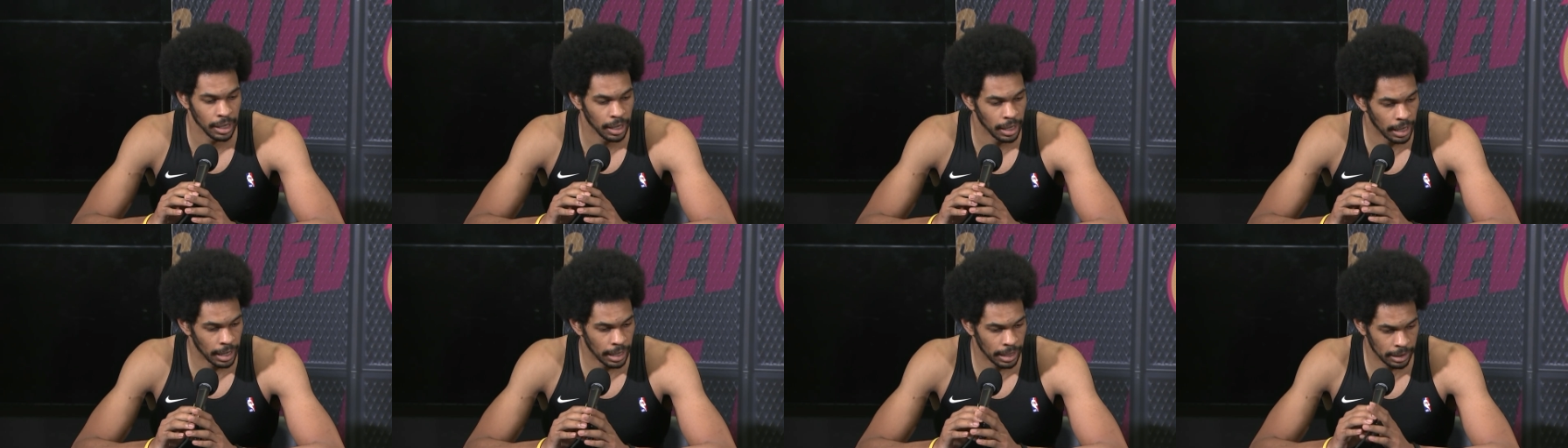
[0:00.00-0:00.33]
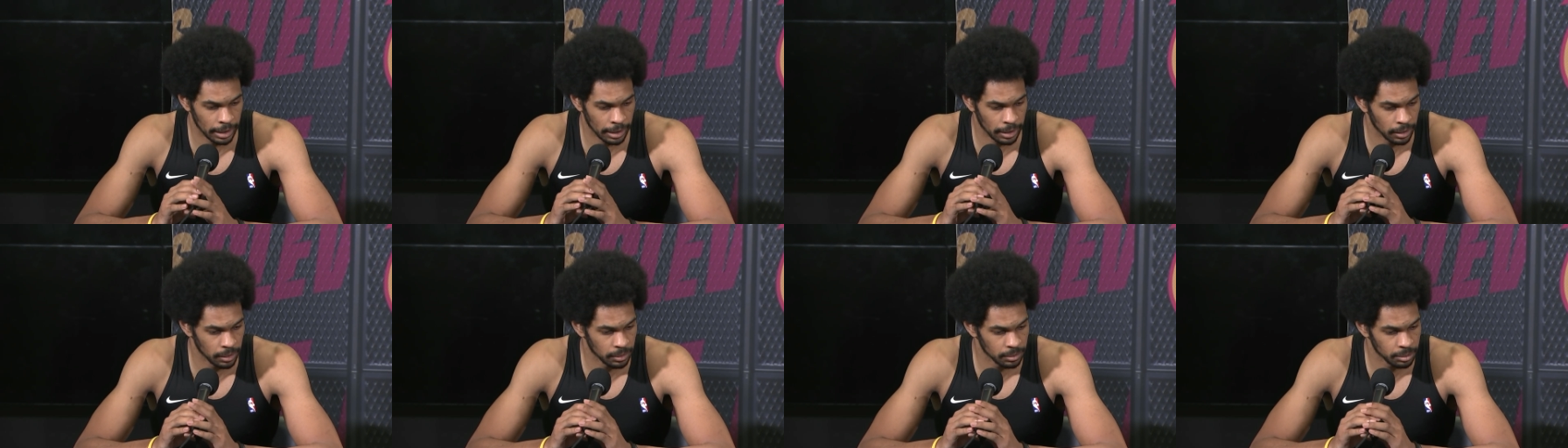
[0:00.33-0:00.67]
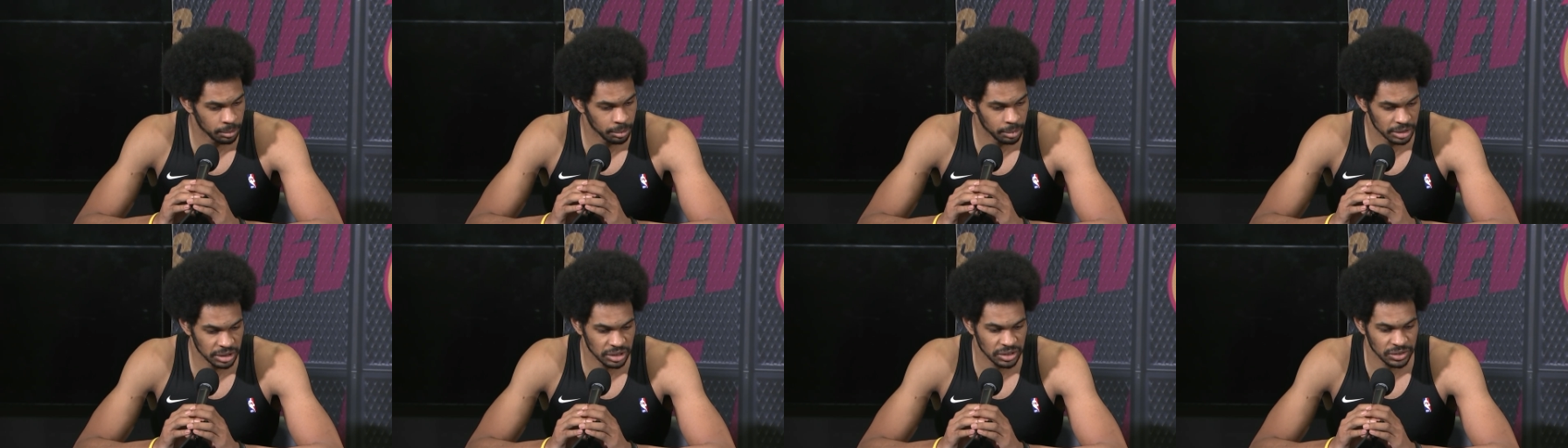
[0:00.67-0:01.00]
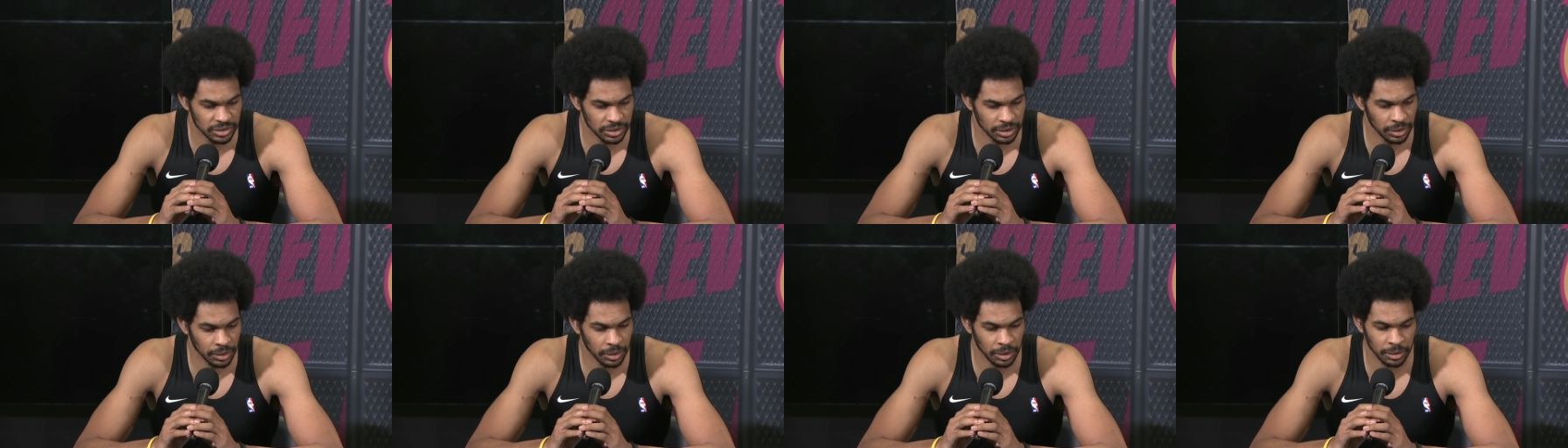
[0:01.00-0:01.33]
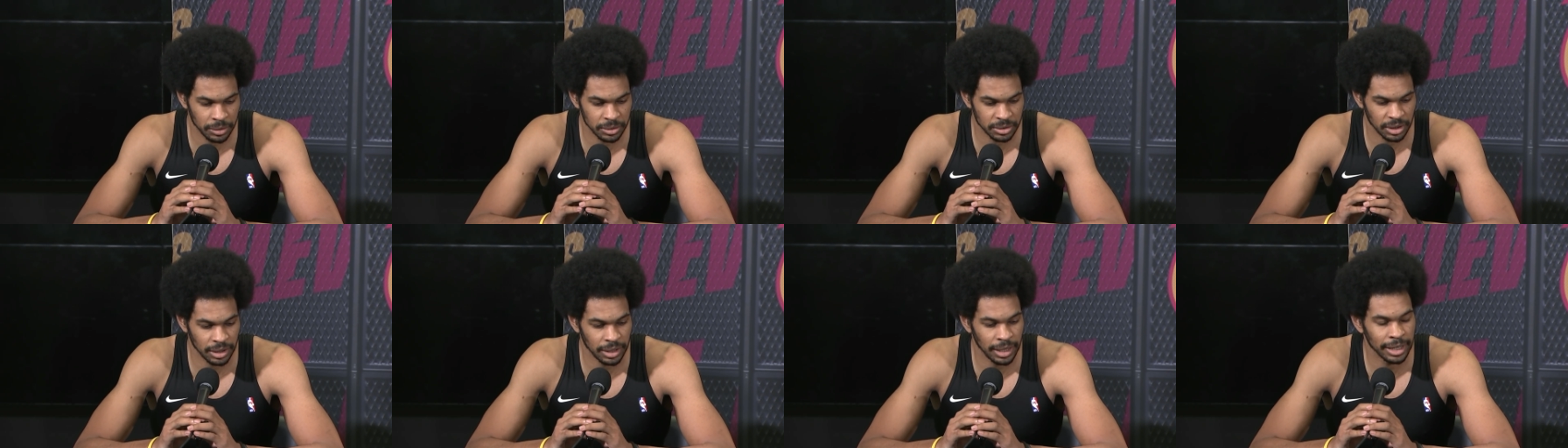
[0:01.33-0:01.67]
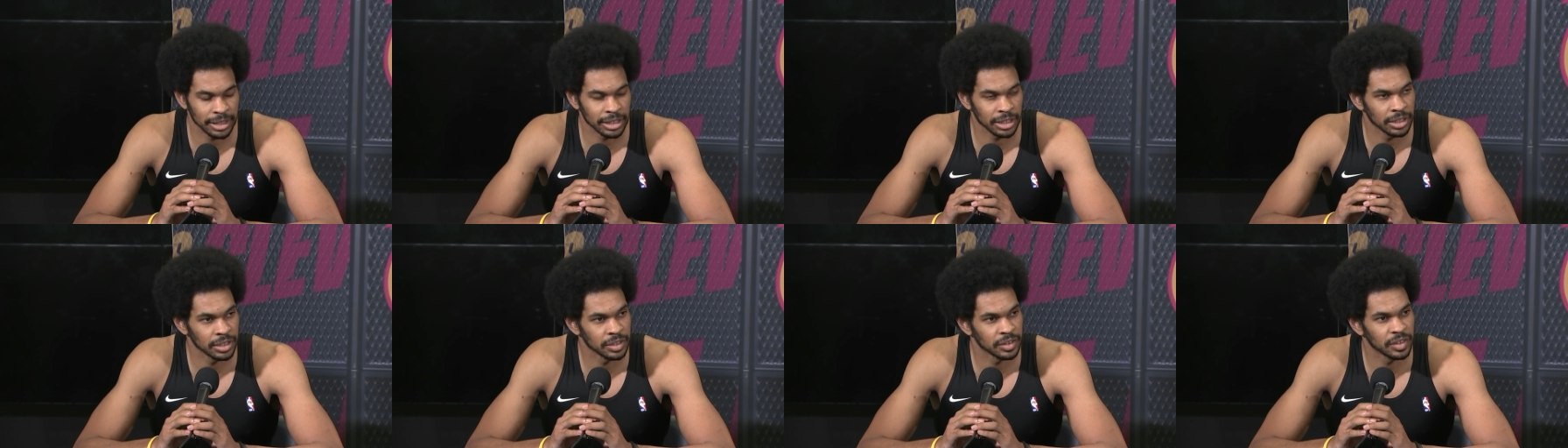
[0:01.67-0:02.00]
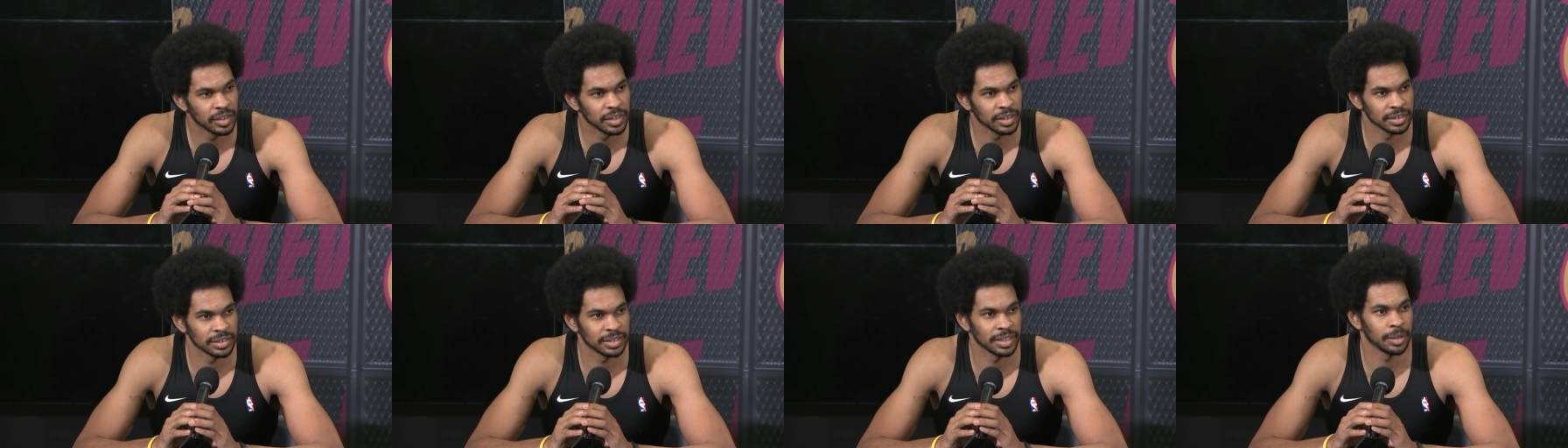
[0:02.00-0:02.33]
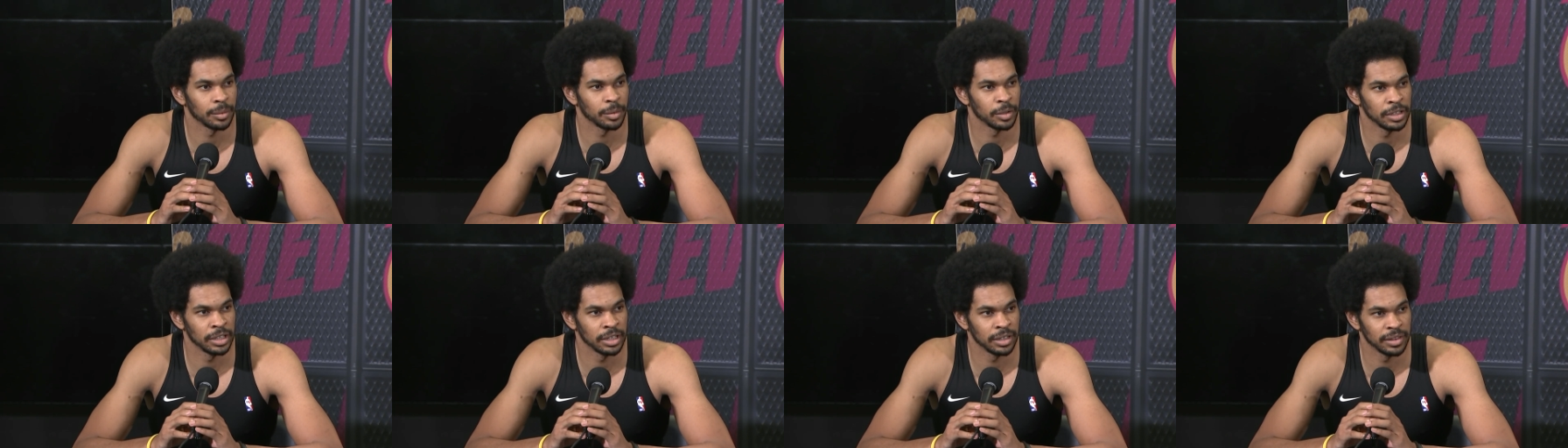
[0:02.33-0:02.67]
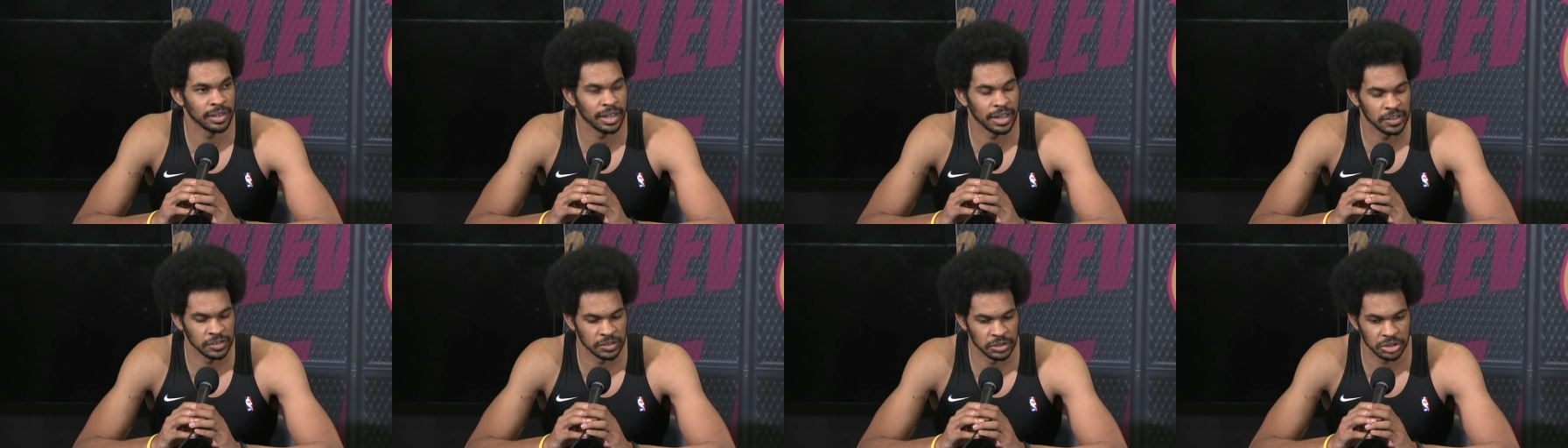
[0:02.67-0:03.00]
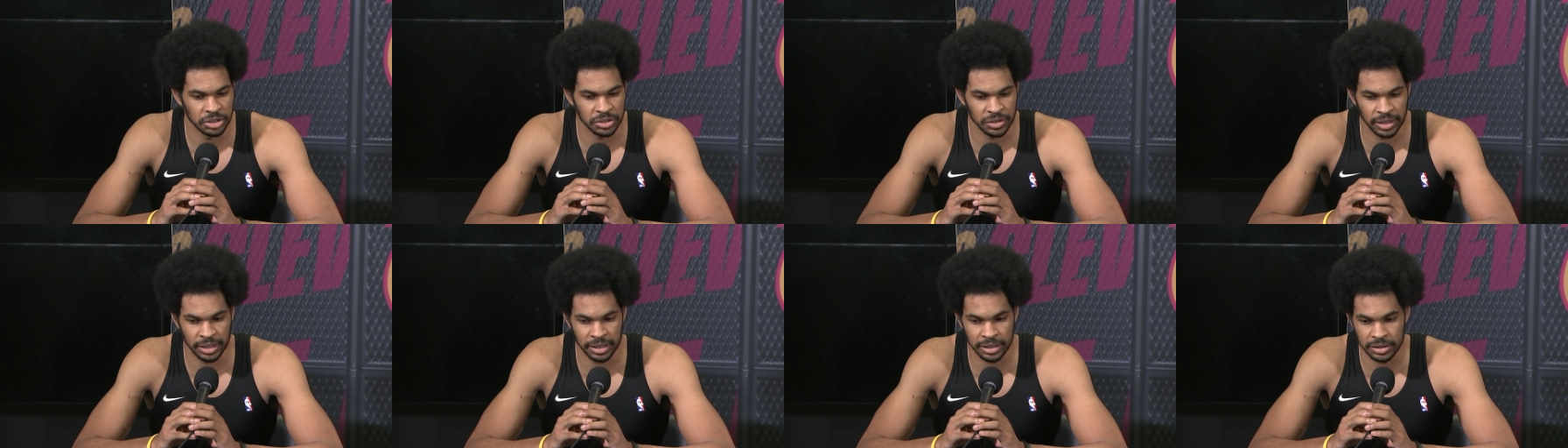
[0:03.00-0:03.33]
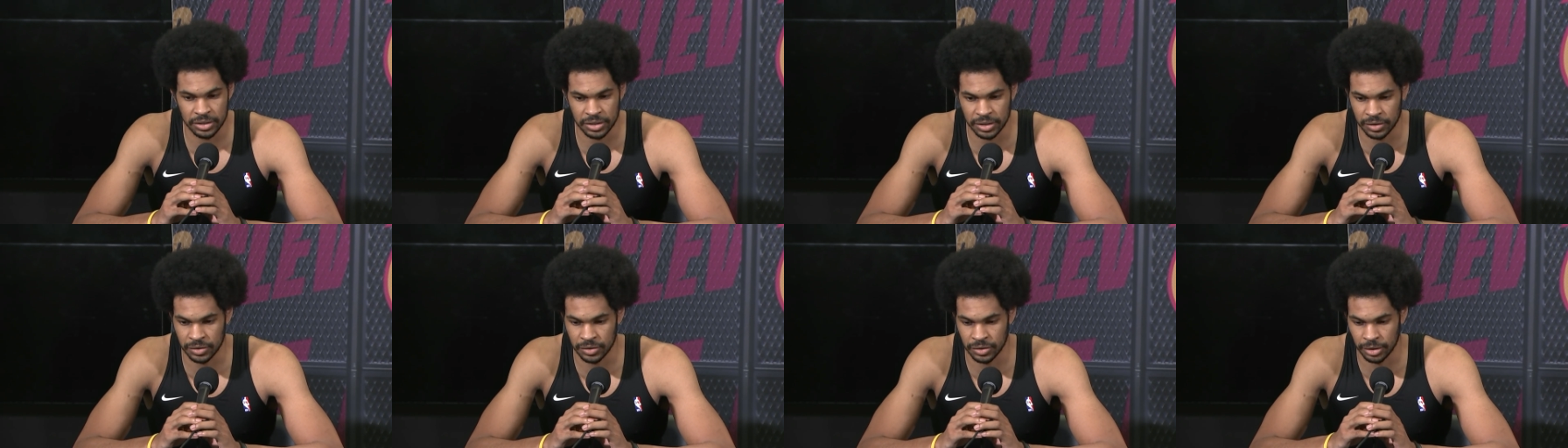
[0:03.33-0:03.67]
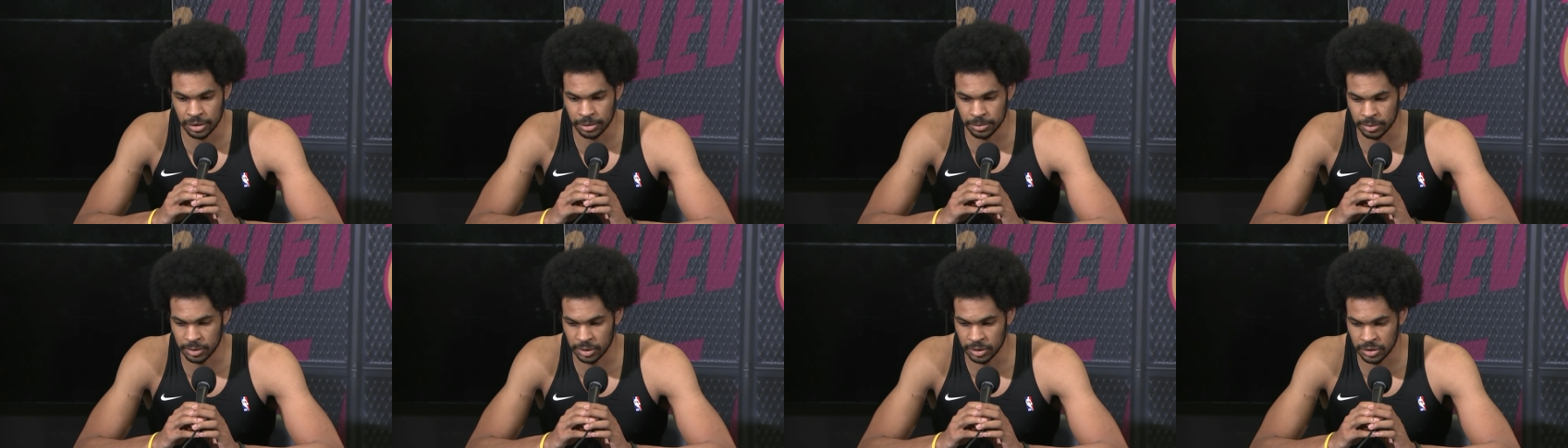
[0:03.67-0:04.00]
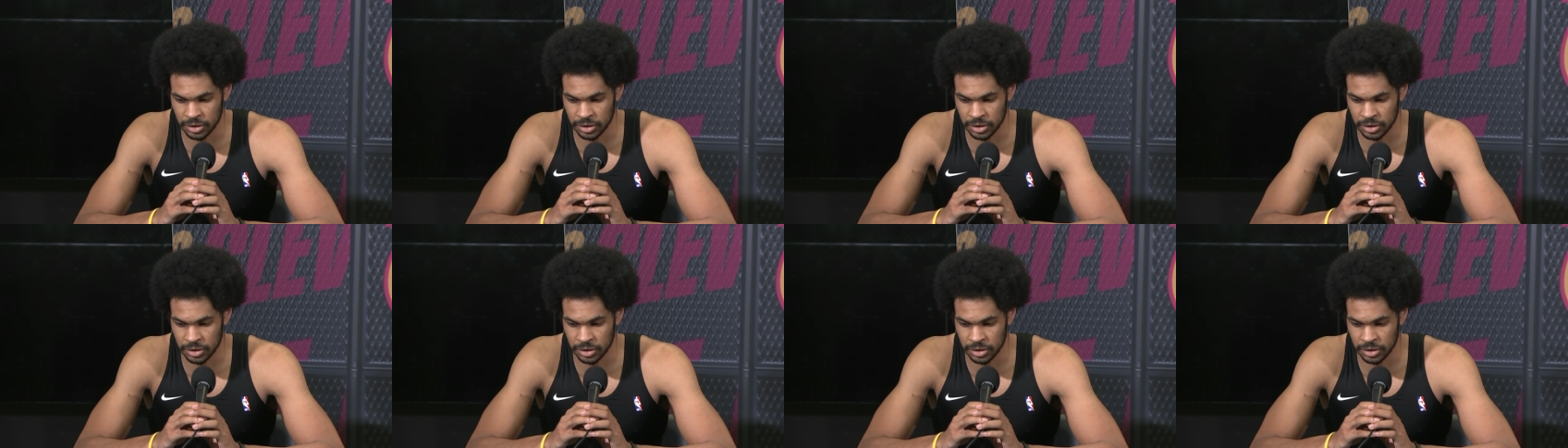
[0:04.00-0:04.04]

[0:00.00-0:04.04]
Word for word: Uh, but still, there was a lot of good things that we did down the stretch in terms of